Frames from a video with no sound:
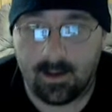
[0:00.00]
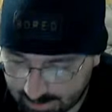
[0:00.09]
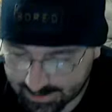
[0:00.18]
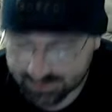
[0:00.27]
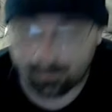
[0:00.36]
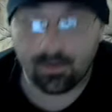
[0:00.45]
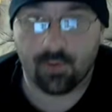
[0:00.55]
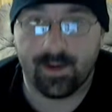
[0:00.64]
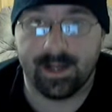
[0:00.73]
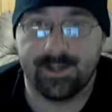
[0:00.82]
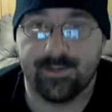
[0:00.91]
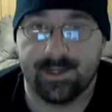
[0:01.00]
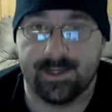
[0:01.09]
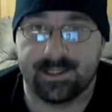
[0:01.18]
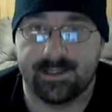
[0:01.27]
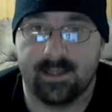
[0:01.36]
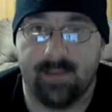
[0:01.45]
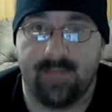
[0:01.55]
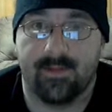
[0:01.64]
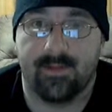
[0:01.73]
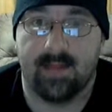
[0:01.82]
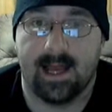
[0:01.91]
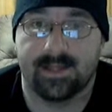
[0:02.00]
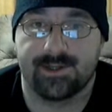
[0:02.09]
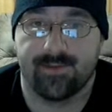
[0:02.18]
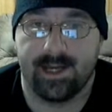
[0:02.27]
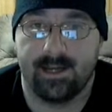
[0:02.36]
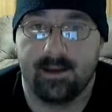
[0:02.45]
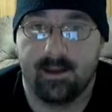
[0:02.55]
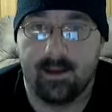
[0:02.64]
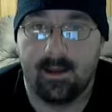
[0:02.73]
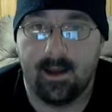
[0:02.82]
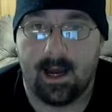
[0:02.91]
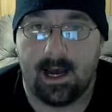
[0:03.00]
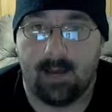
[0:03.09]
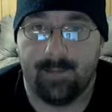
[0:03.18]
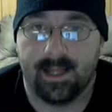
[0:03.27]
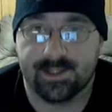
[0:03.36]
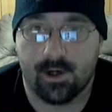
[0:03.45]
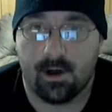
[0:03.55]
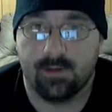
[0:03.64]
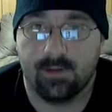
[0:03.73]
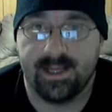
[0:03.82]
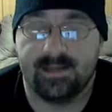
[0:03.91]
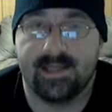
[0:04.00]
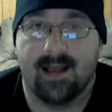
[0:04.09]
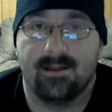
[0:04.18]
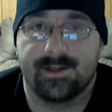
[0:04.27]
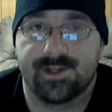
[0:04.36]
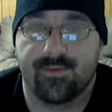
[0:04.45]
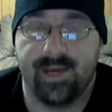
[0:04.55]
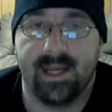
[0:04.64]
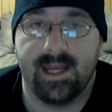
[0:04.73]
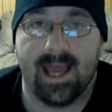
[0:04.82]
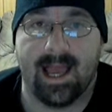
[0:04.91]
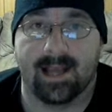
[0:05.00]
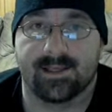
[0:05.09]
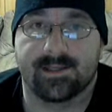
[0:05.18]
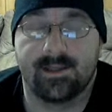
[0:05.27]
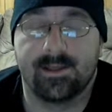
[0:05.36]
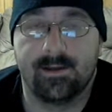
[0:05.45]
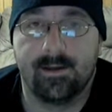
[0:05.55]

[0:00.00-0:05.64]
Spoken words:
I guess we'll go right into it since I'm at the lock screen. It's called IntelliScreen X.